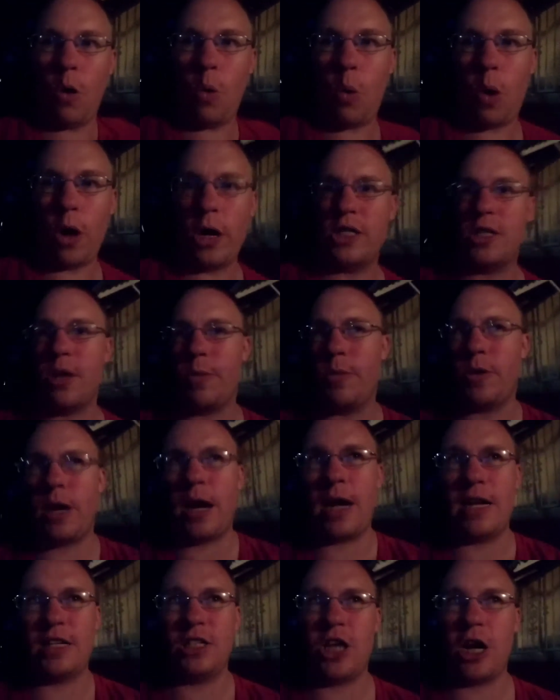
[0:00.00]
What is up you
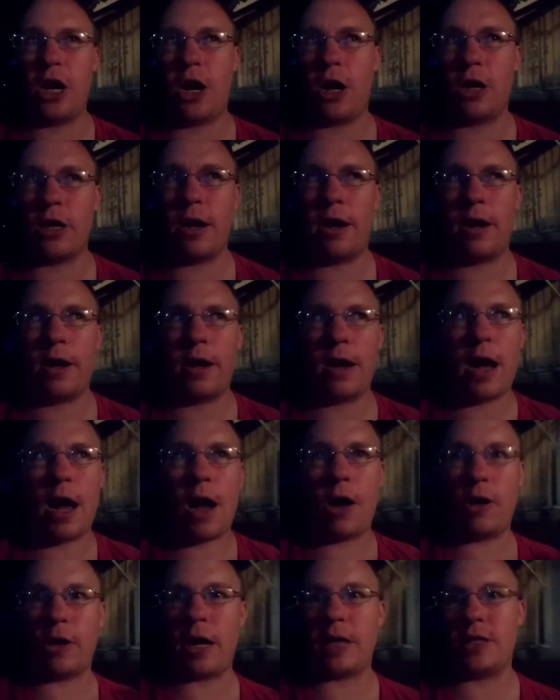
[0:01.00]
guys, J-Dog here.
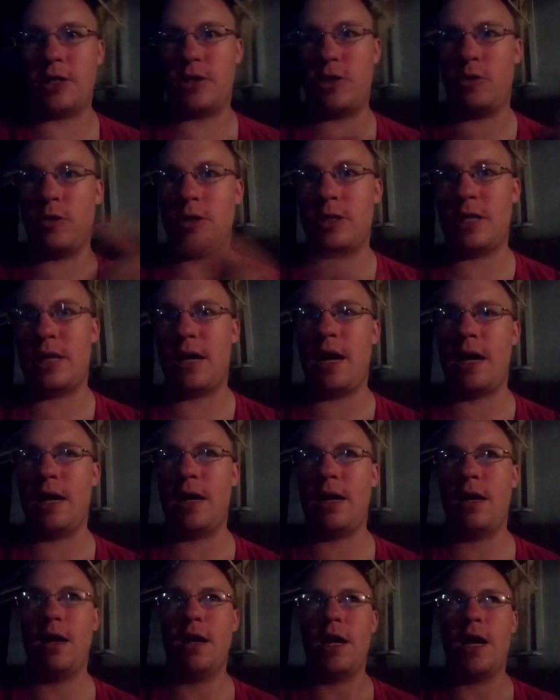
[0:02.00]
How you guys doing
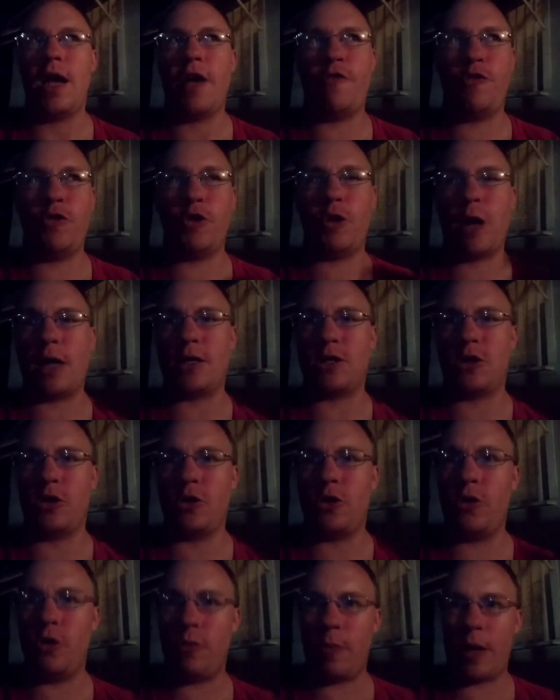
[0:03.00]
tonight? If you guys are
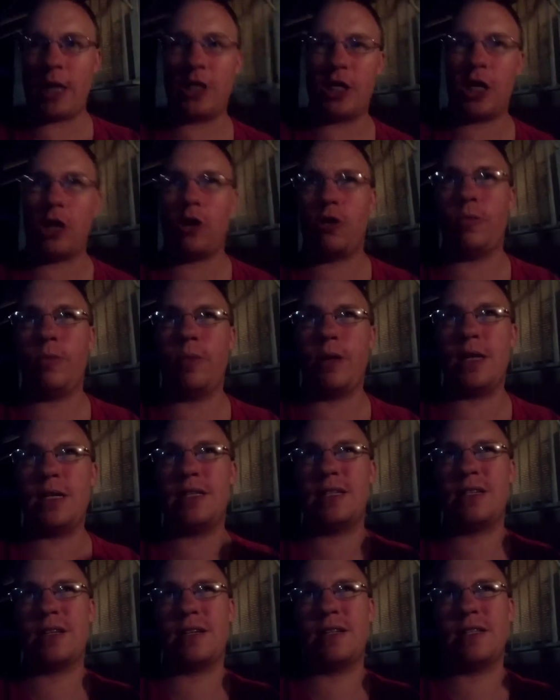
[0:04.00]
new to my channel,
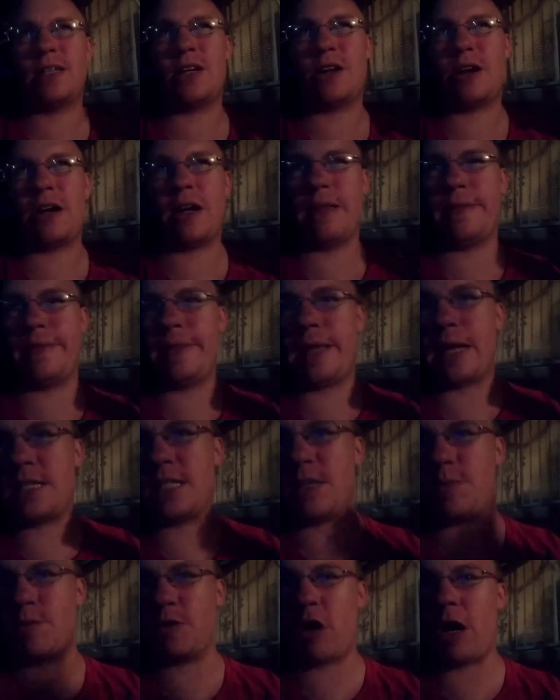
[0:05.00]
please consider hitting
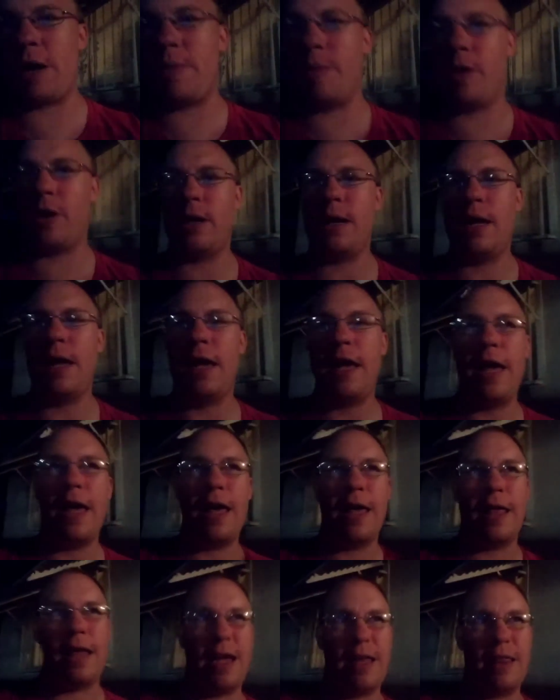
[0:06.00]
that subscribe button
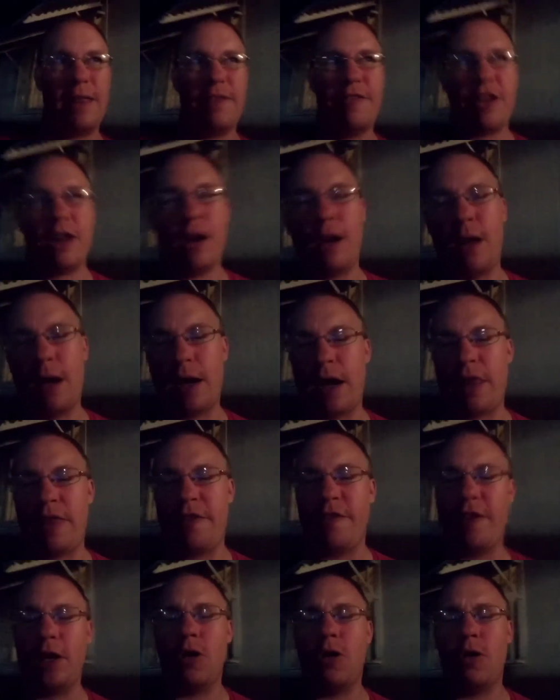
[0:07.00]
and leaving a like on the
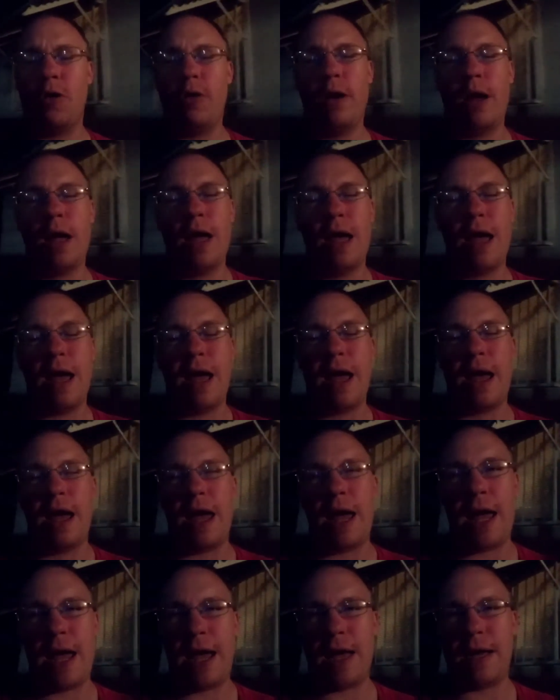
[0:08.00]
video
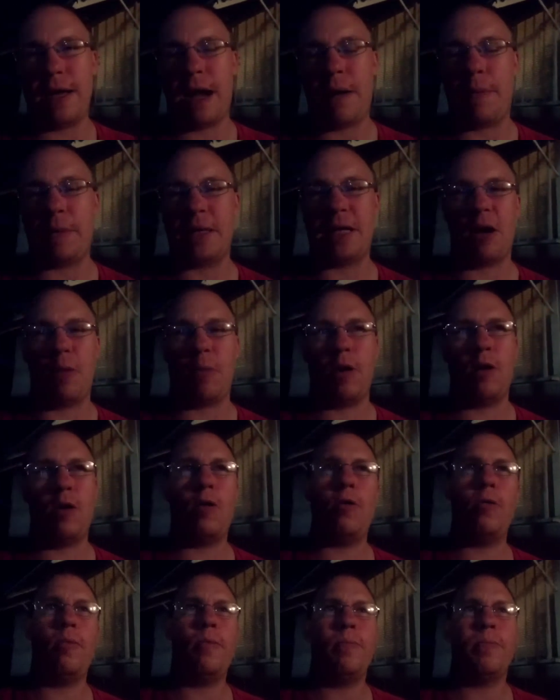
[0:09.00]
and comment down
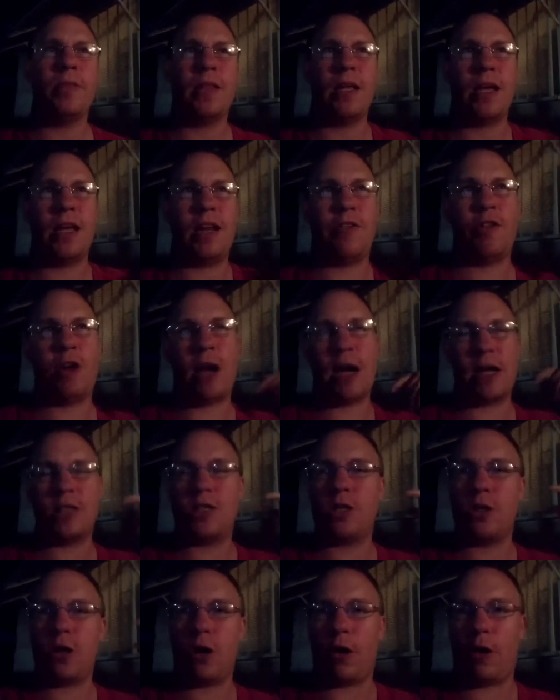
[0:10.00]
below. And if you
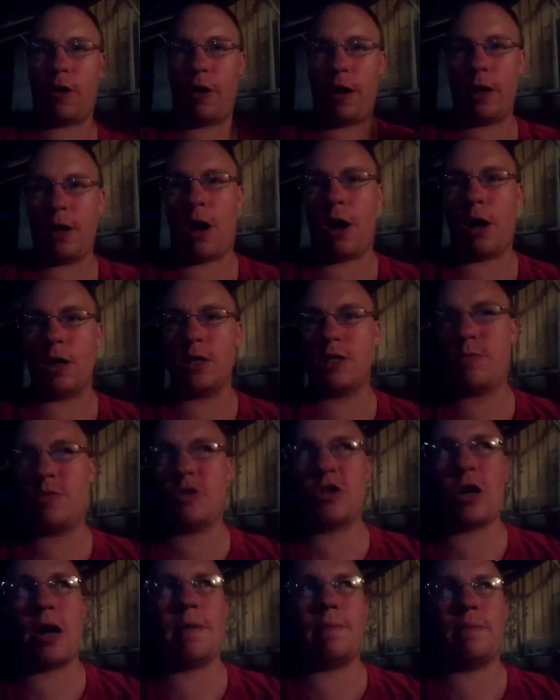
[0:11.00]
guys already are
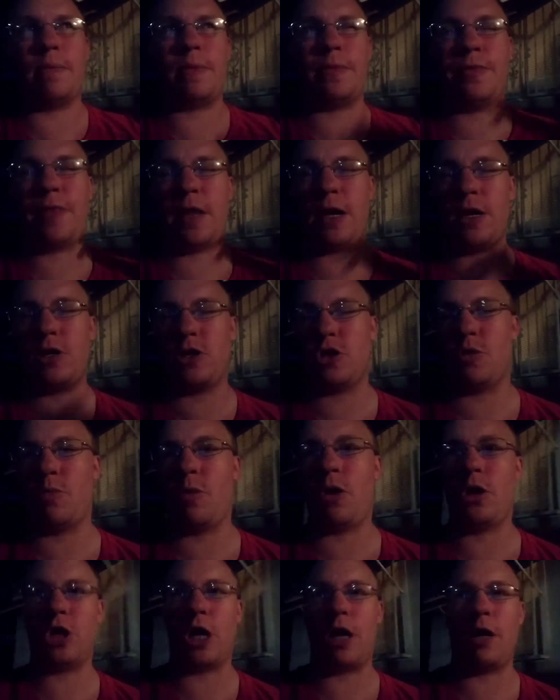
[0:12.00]
subscribed, thank you so
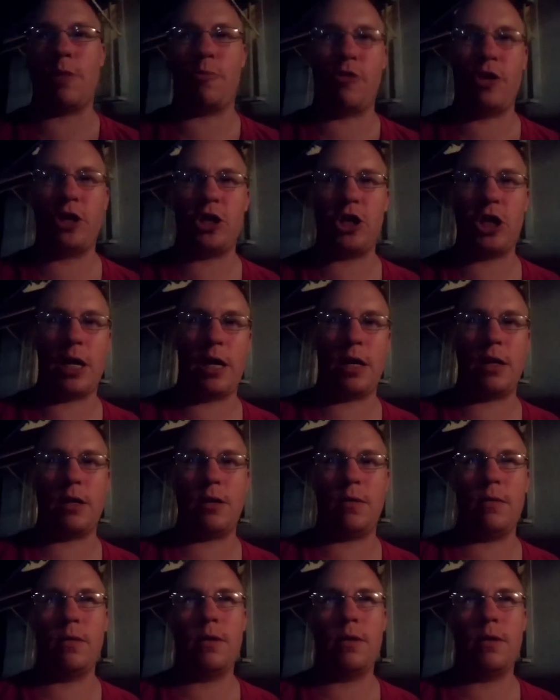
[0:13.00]
much. I appreciate it.